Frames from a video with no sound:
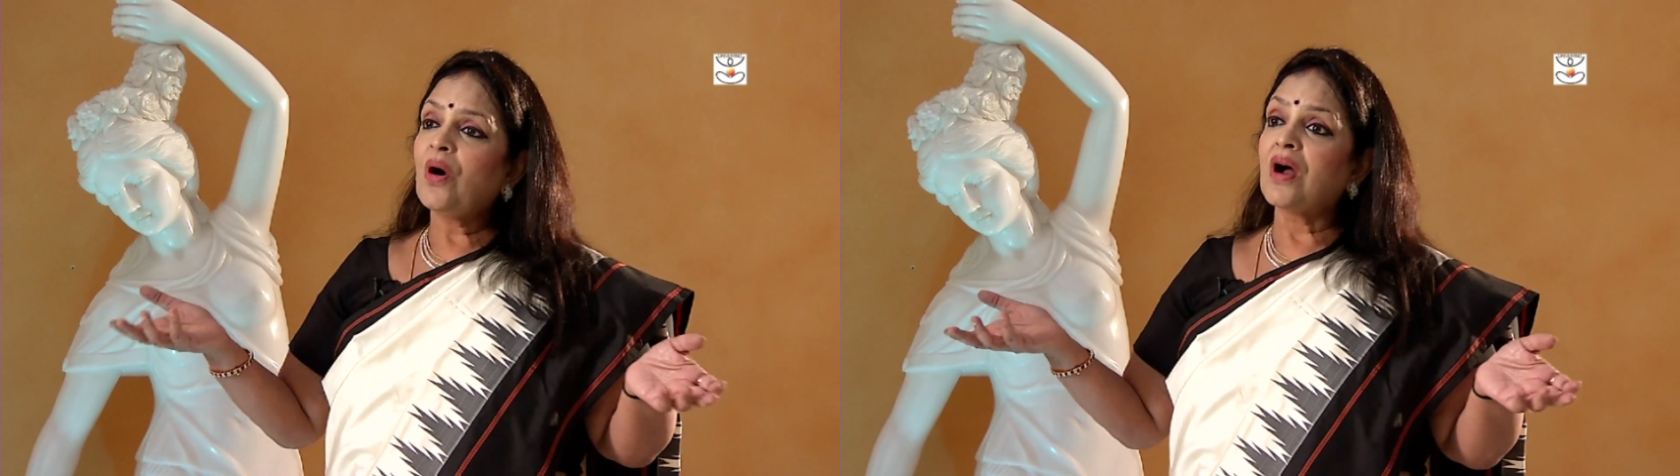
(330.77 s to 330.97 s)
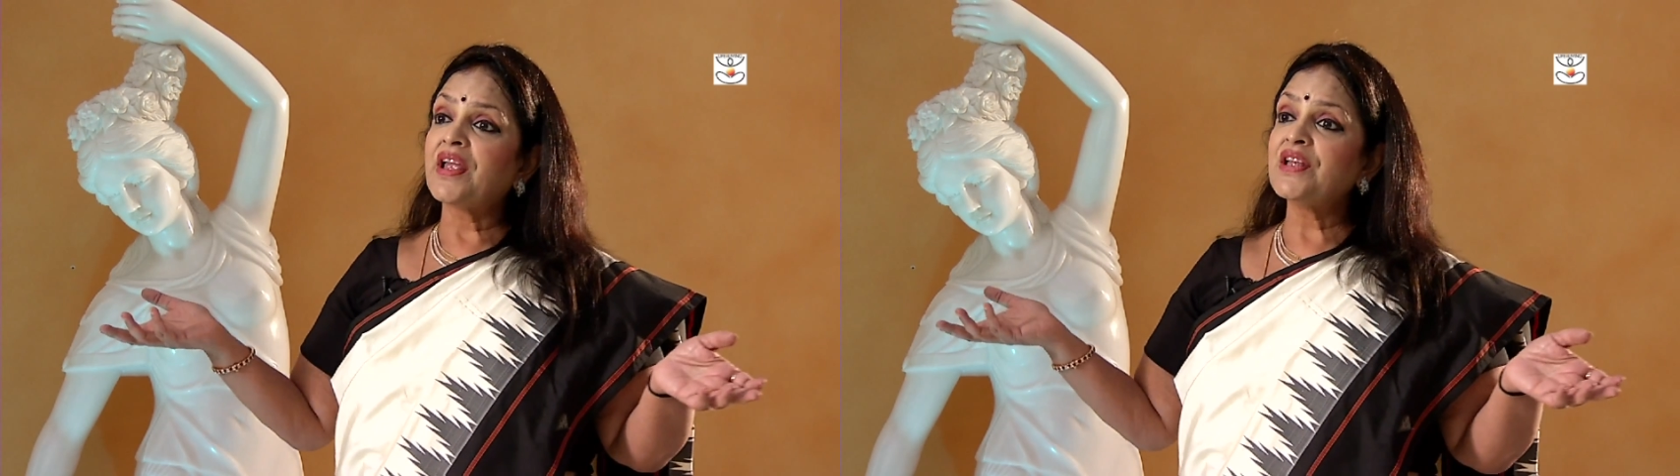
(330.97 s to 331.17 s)

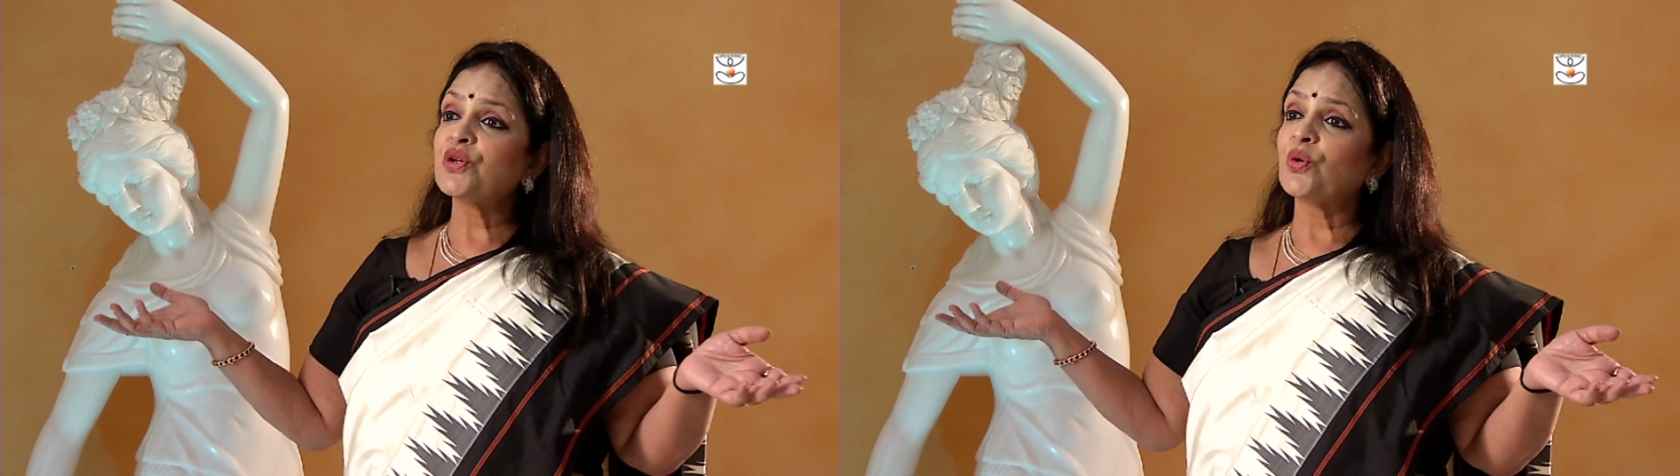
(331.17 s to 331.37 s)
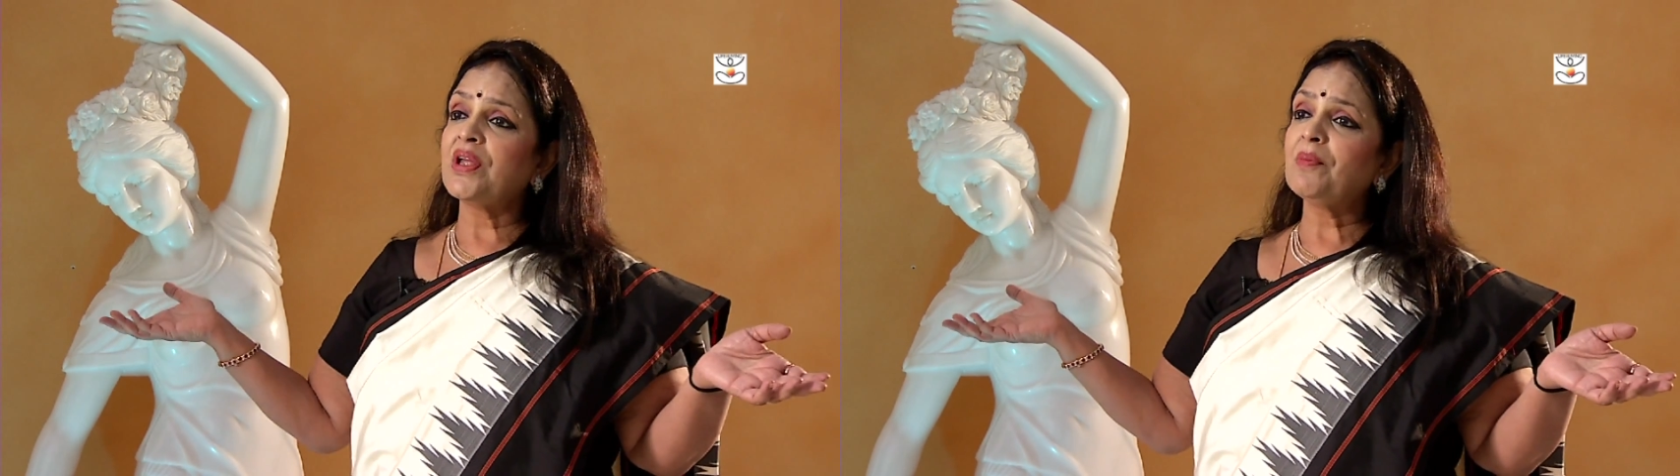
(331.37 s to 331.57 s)

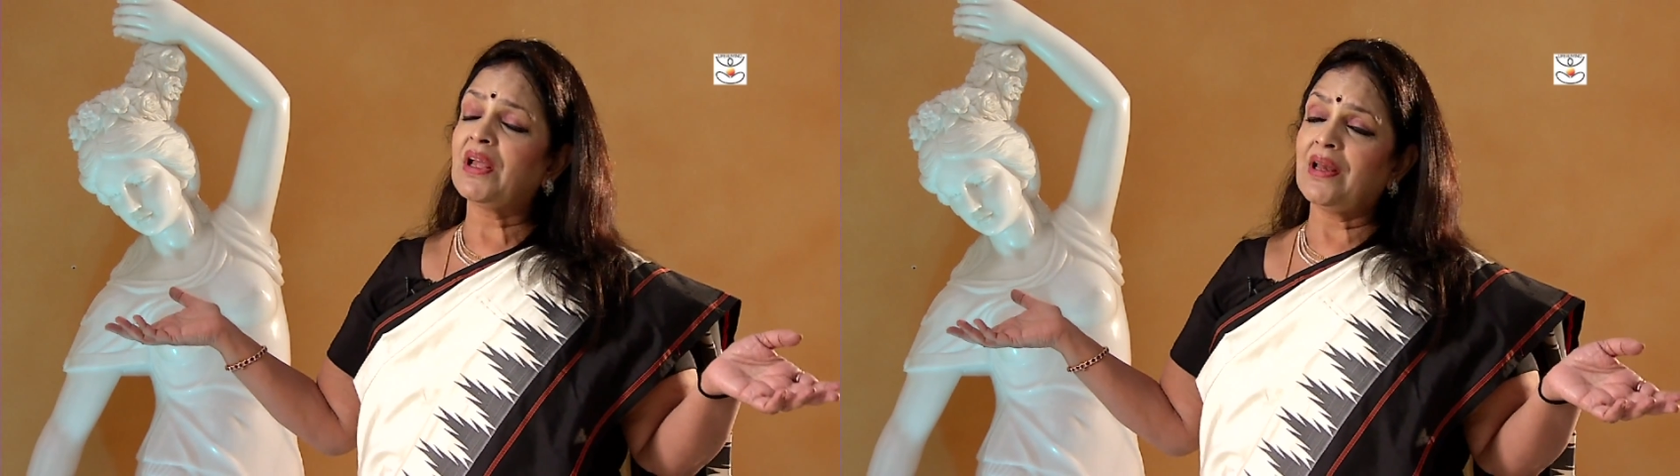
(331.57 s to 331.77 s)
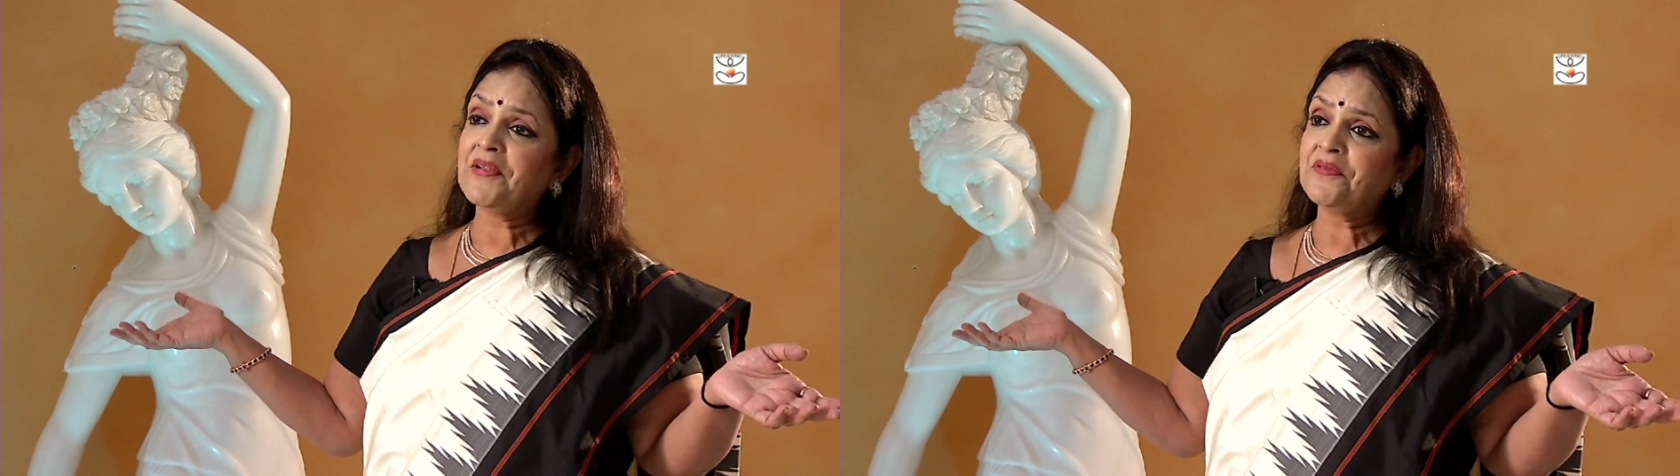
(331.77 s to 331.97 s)
hunky-dory
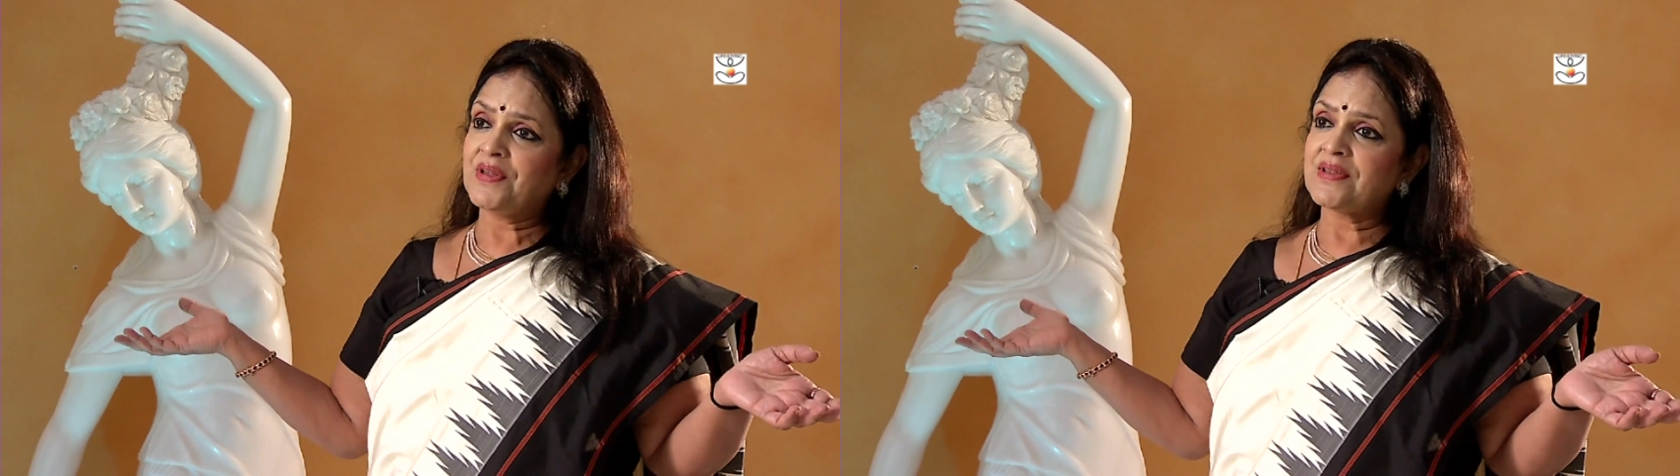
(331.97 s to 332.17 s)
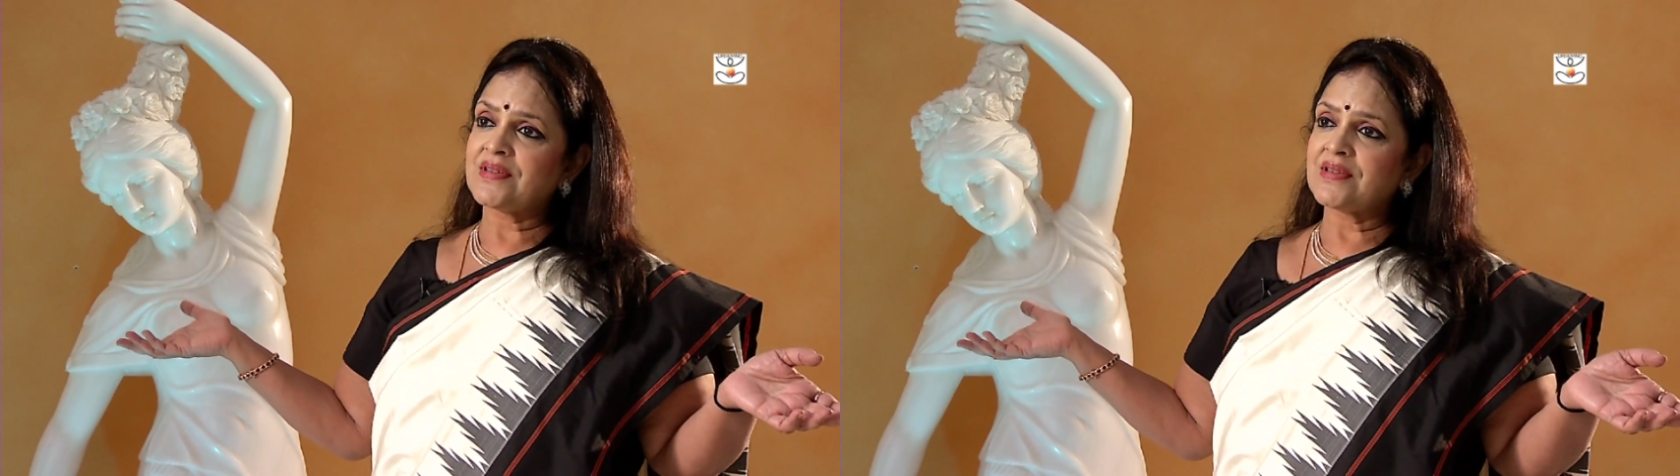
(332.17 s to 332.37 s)
my life
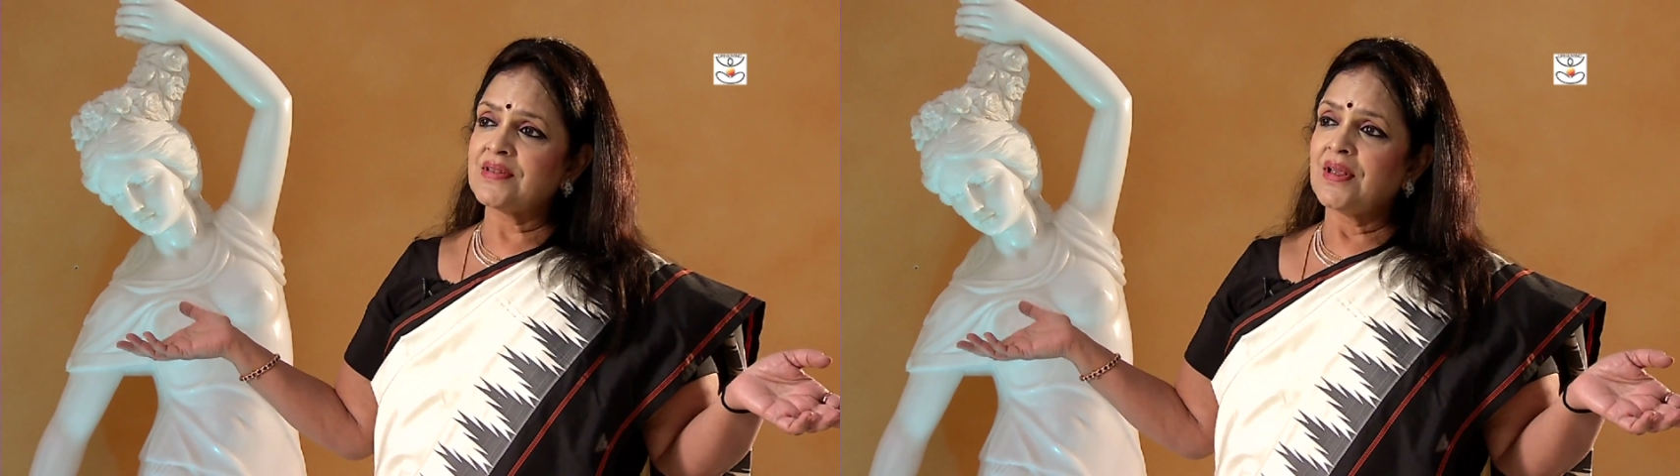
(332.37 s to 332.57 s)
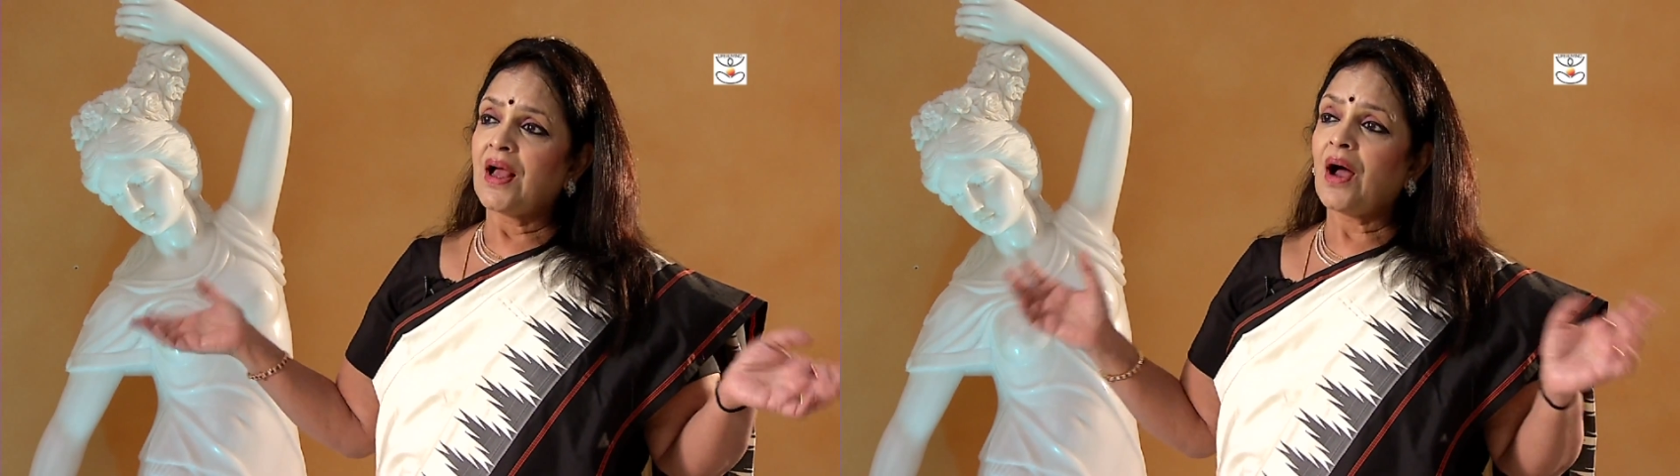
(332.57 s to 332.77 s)
is,